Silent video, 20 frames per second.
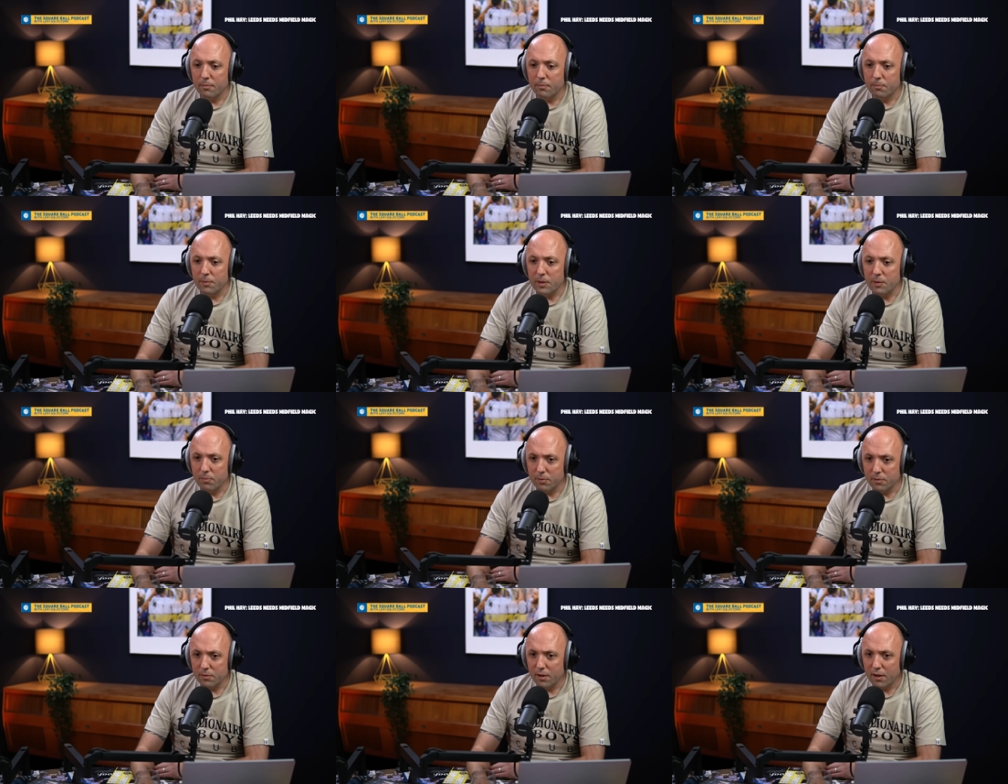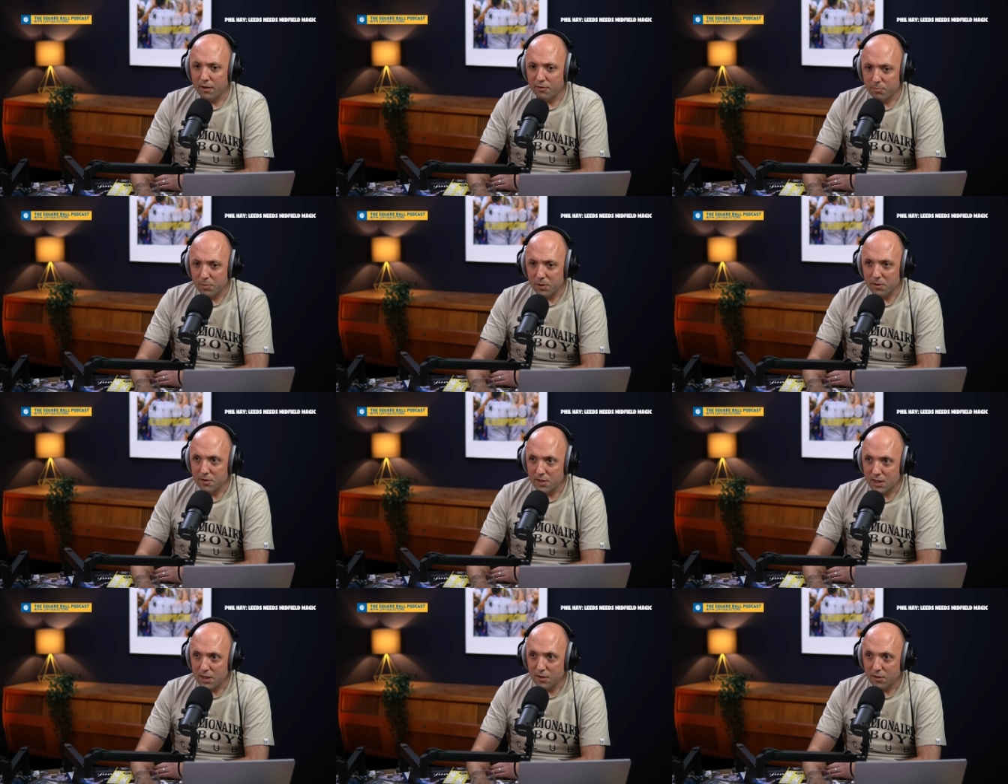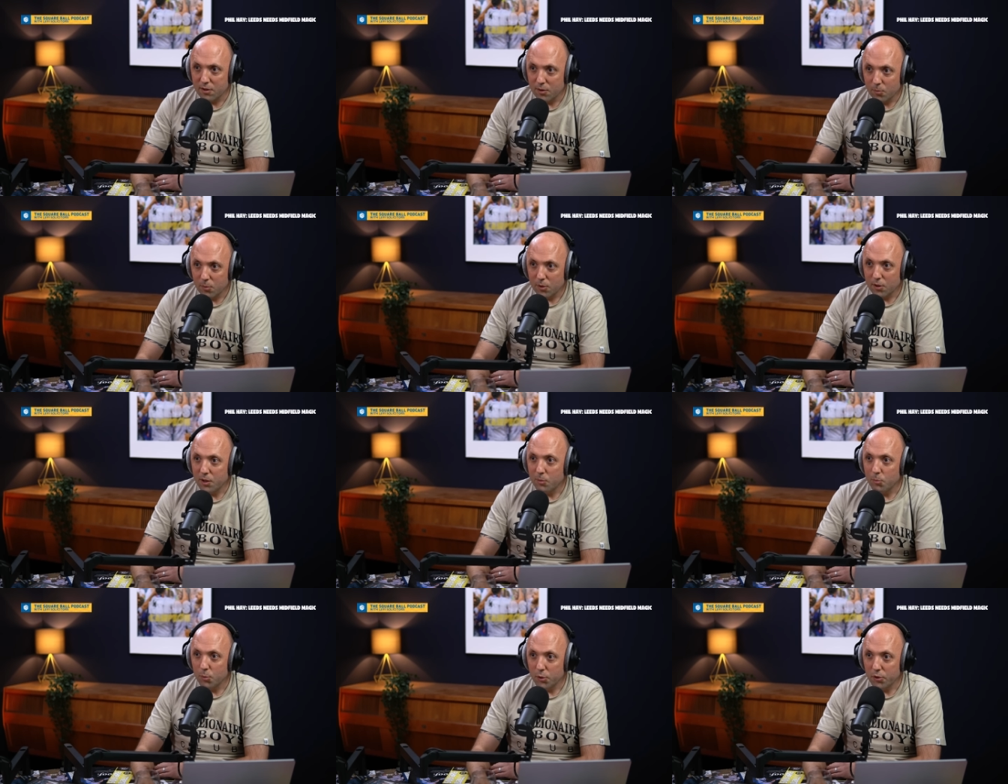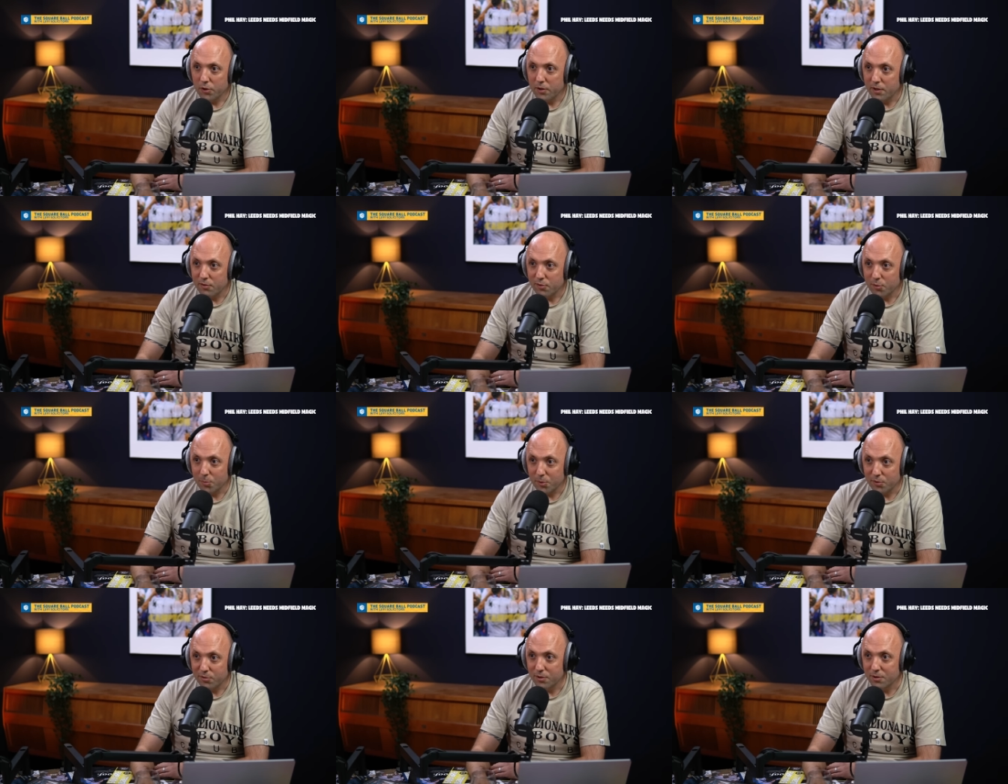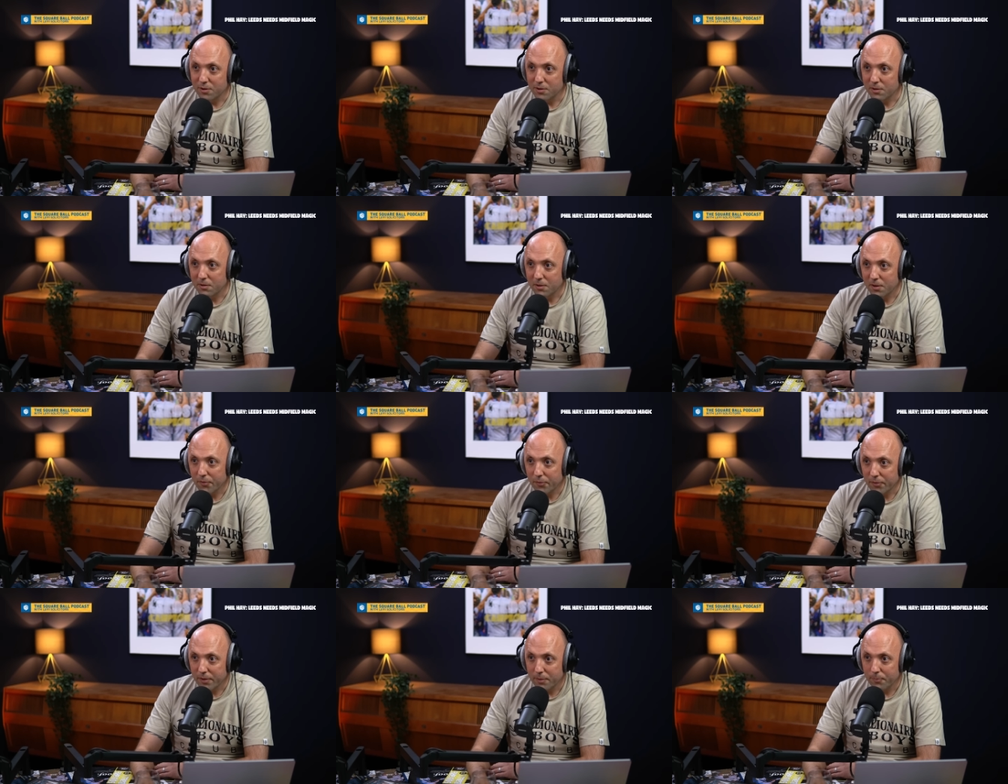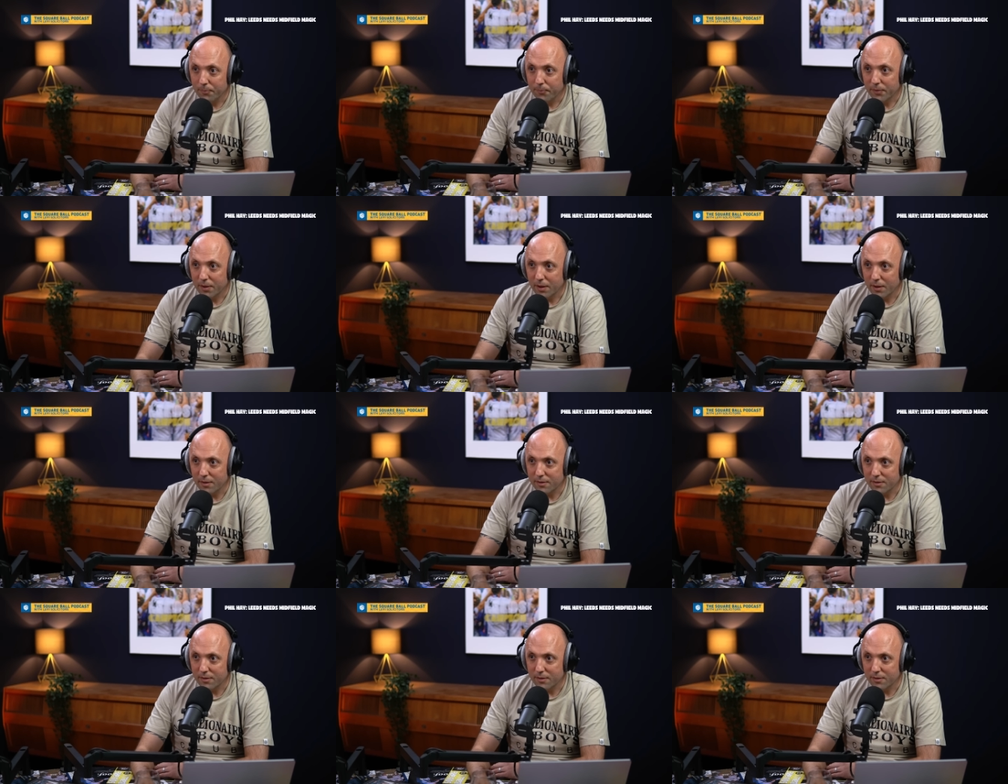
people have been taking the money more than ever before, haven't they?